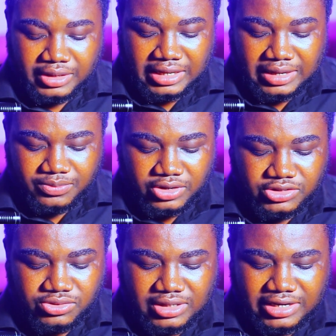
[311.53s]
I'm going
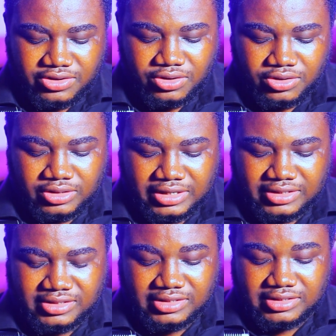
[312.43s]
to click on
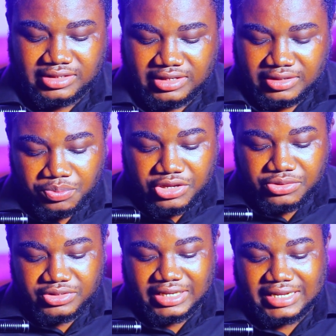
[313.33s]
this
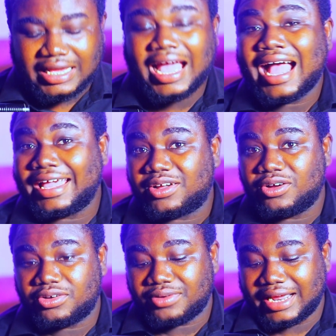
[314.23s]
music
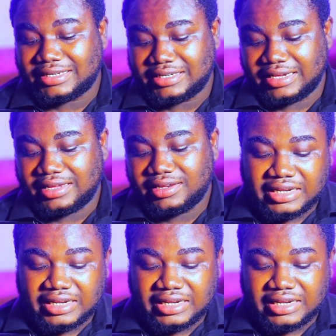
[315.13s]
icon right here.